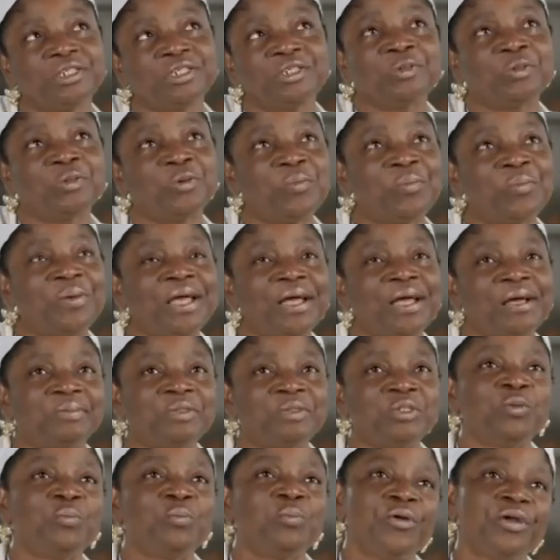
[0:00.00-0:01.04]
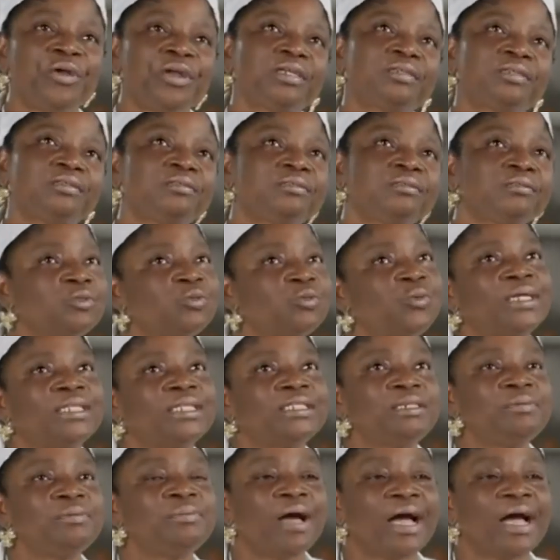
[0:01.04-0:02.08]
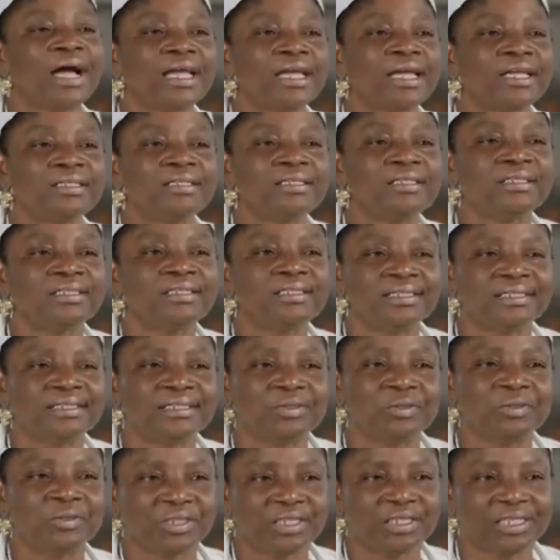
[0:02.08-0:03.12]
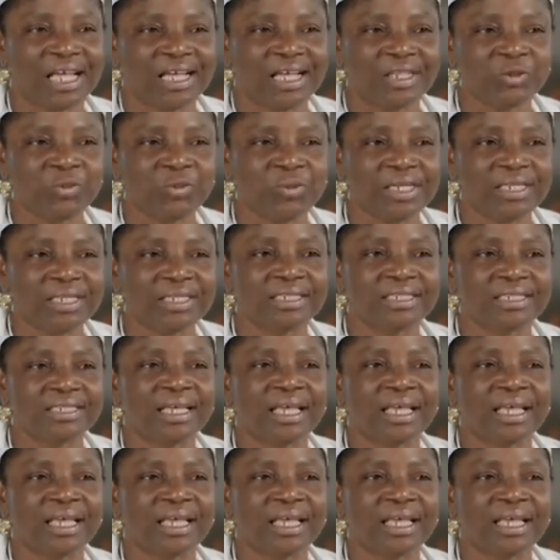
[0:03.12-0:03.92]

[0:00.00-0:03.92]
told me to bring 20 packets to start with.